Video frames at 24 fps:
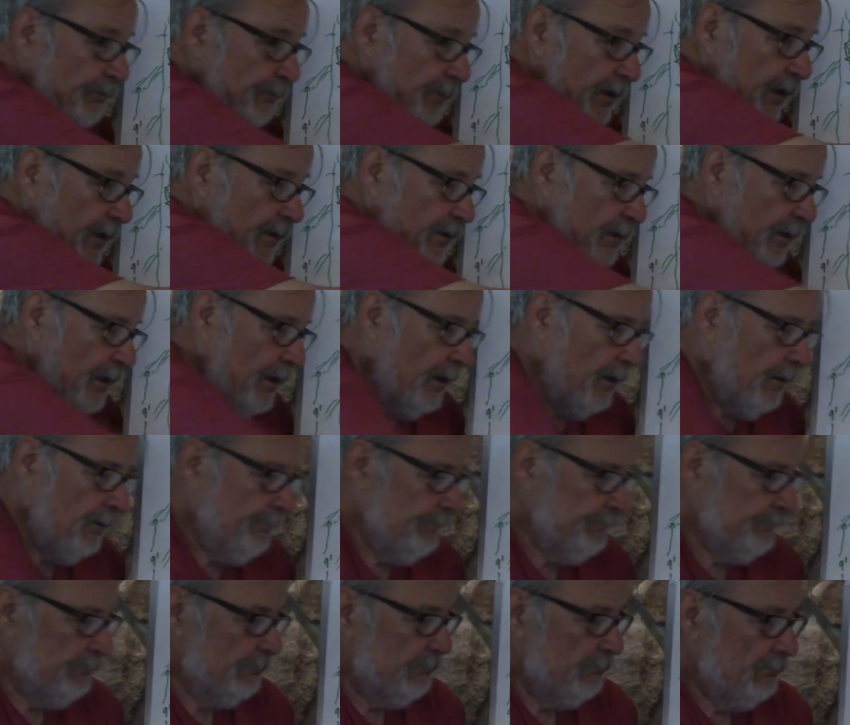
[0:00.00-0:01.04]
meat there,
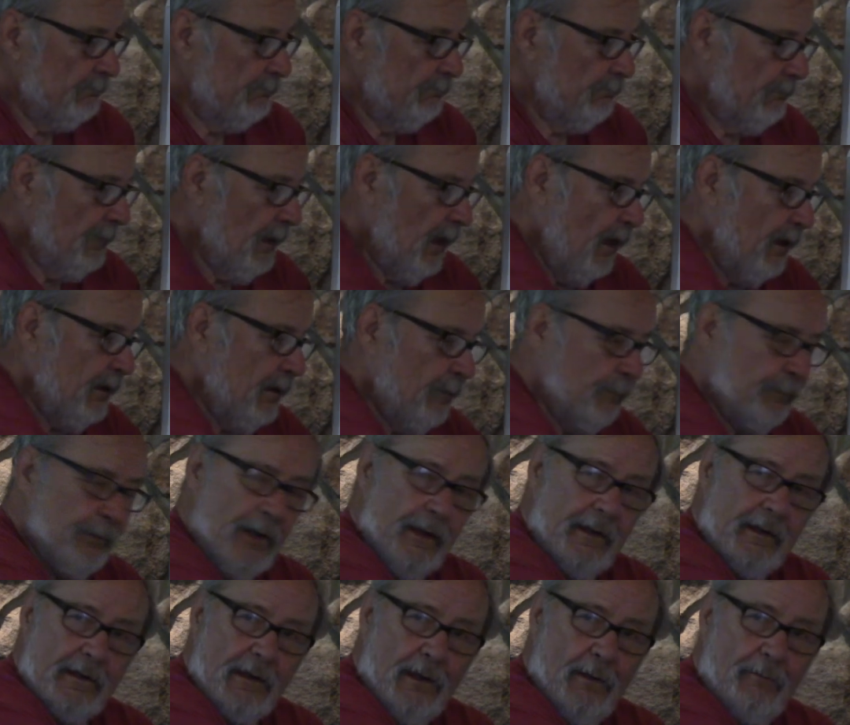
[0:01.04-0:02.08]
well, you'd
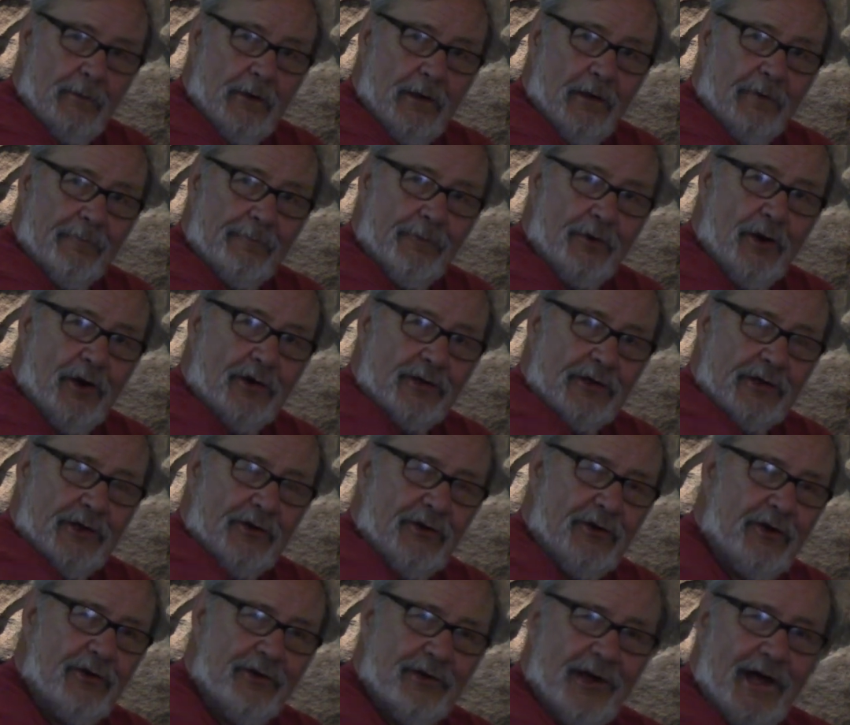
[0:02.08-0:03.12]
probably come here first, because
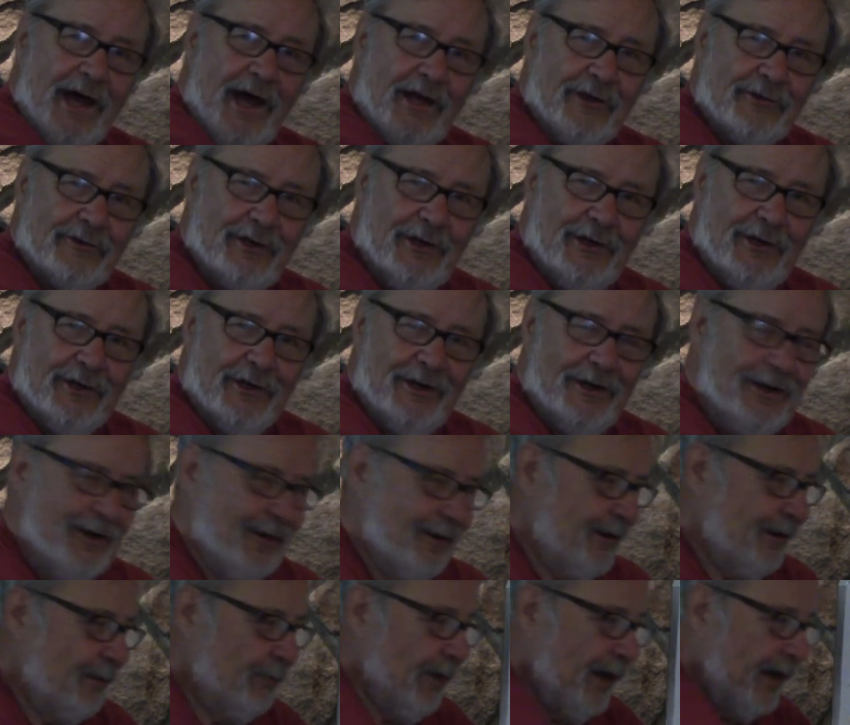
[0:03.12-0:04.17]
there's lots here.
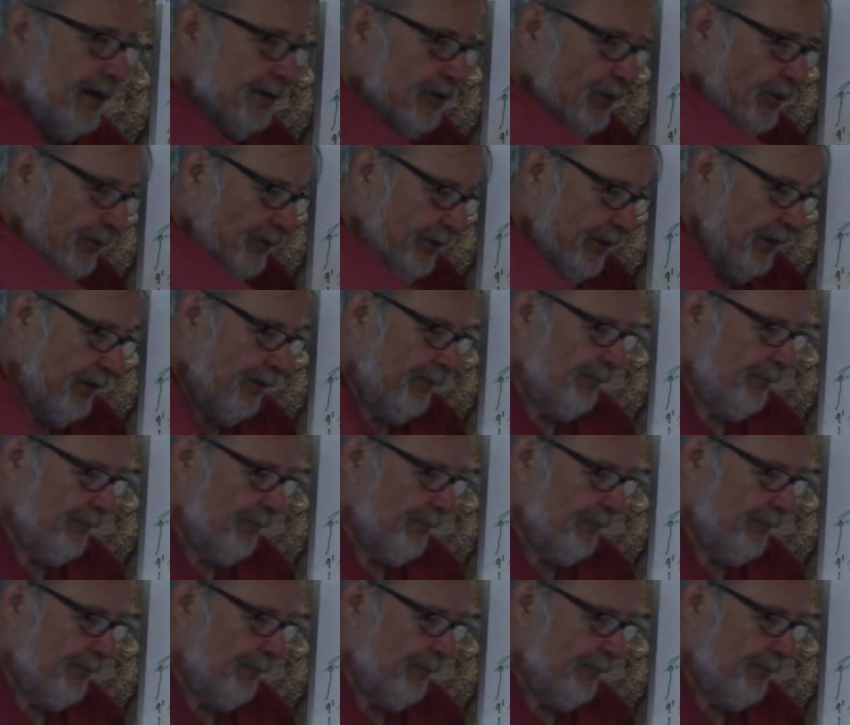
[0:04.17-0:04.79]
You might go there